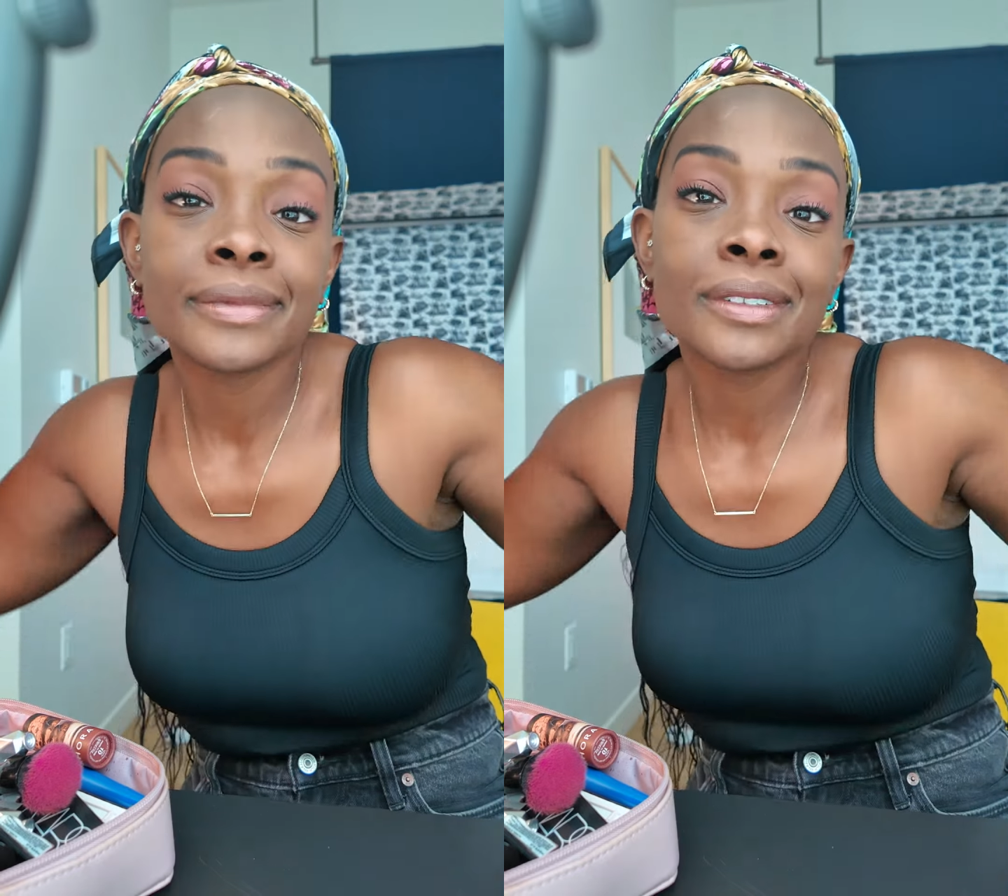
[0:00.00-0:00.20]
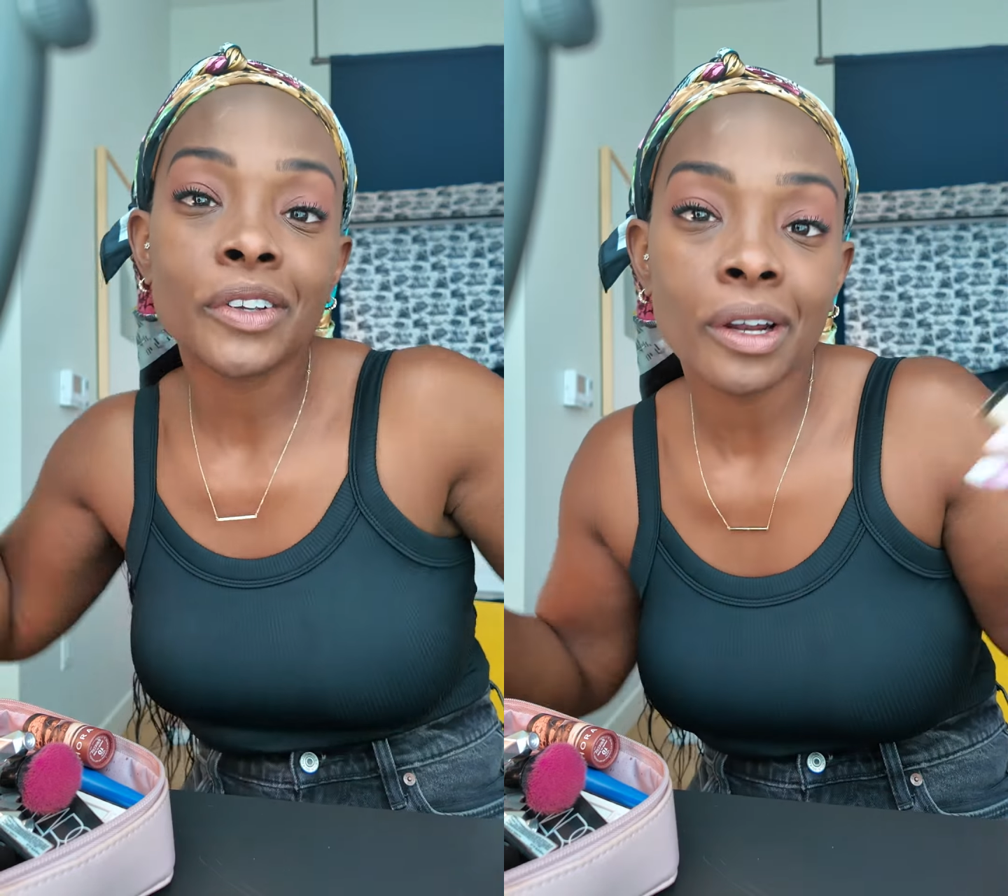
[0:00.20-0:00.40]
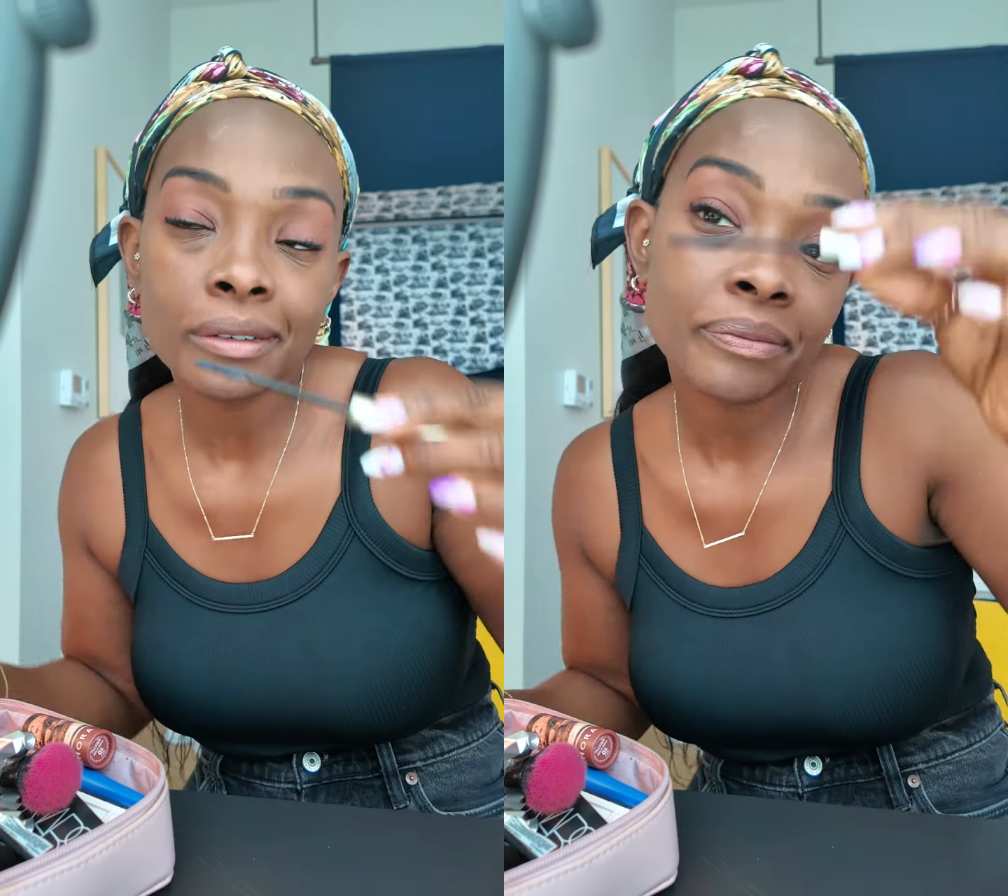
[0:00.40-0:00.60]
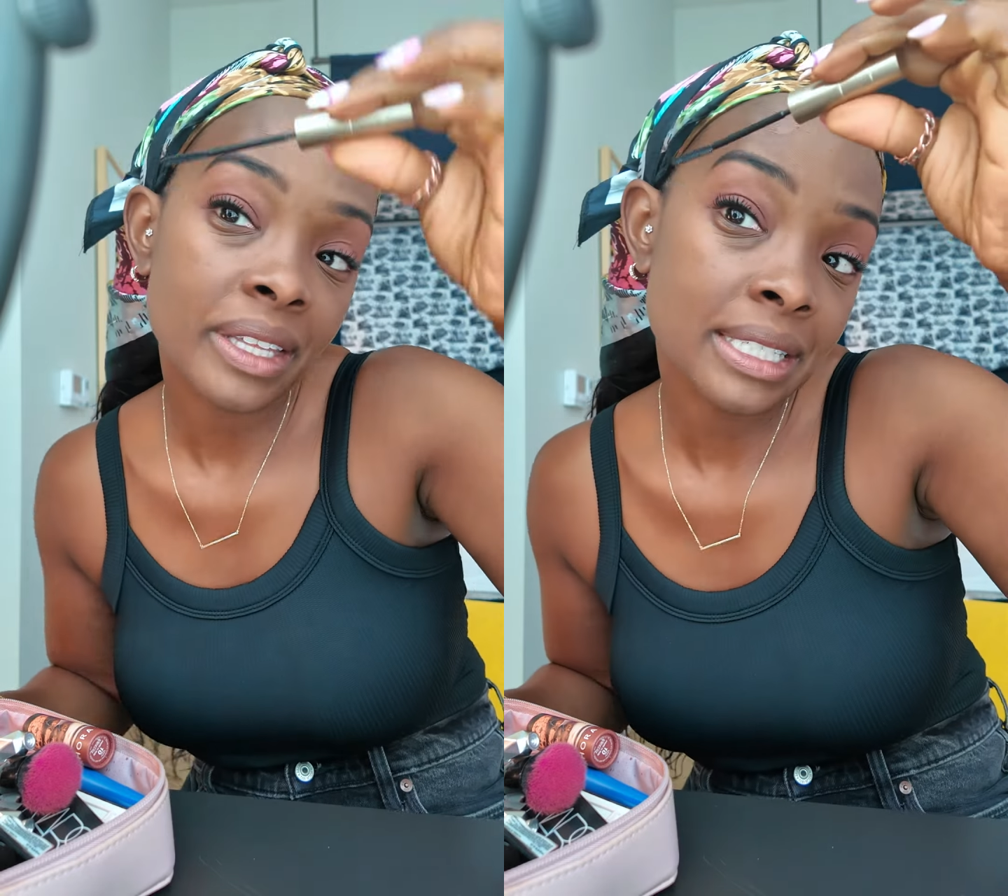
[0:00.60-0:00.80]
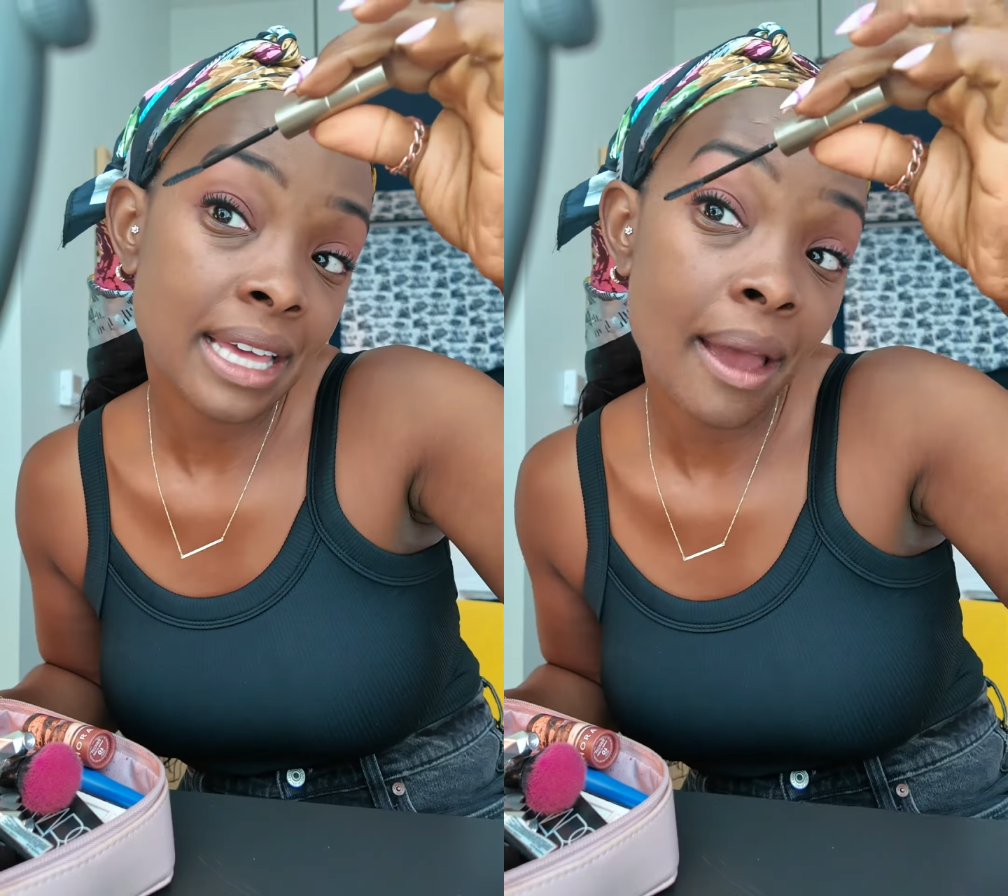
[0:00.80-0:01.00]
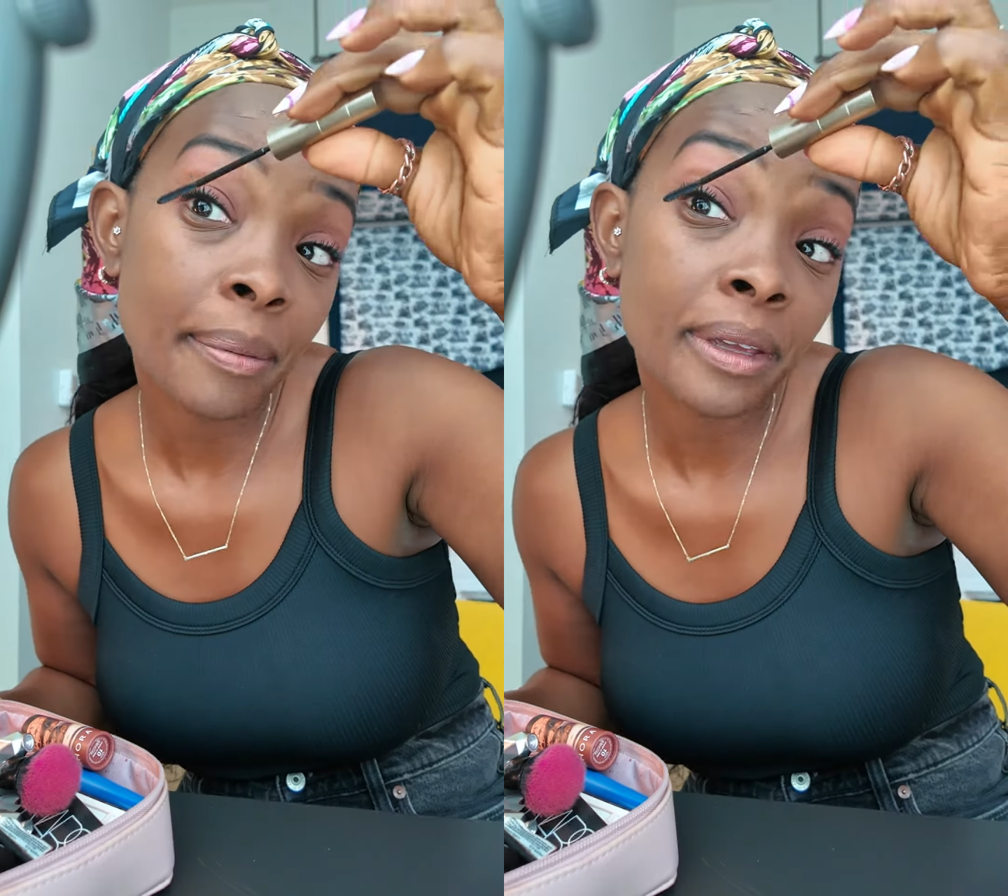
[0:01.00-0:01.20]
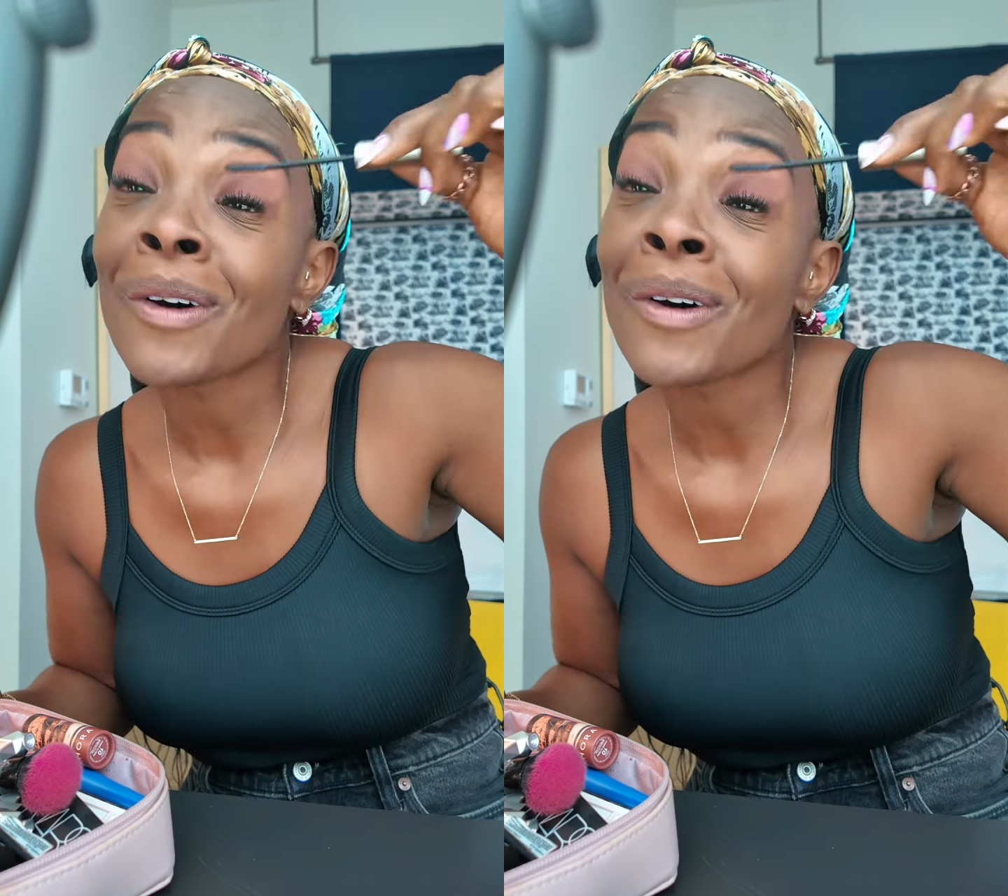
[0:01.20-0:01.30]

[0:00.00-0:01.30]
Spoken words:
you know, things happen.